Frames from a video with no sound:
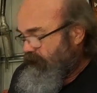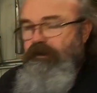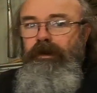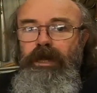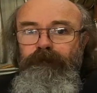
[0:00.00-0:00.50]

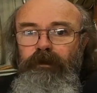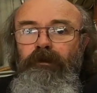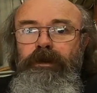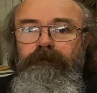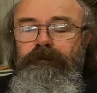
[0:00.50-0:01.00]
it's going to have the
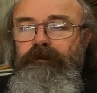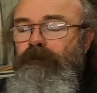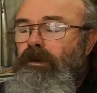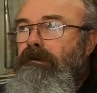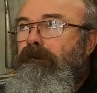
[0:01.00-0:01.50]

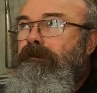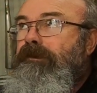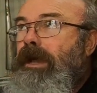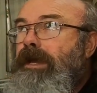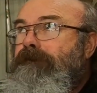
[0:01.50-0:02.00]
900cc, well,
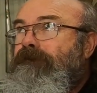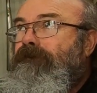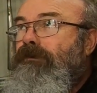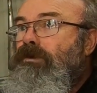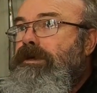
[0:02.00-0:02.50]

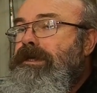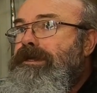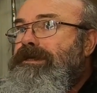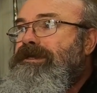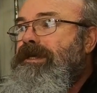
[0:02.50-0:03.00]

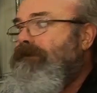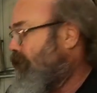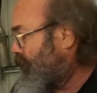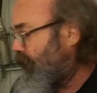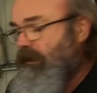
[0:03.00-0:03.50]
847
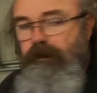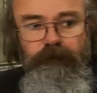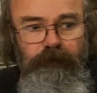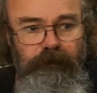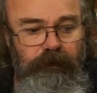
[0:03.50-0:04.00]
I think
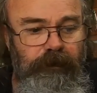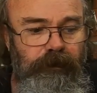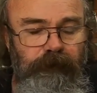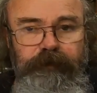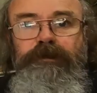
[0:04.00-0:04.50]

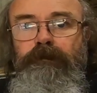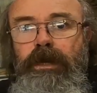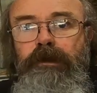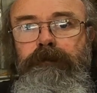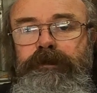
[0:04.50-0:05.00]
the original
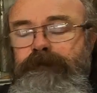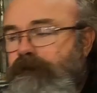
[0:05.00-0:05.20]
motor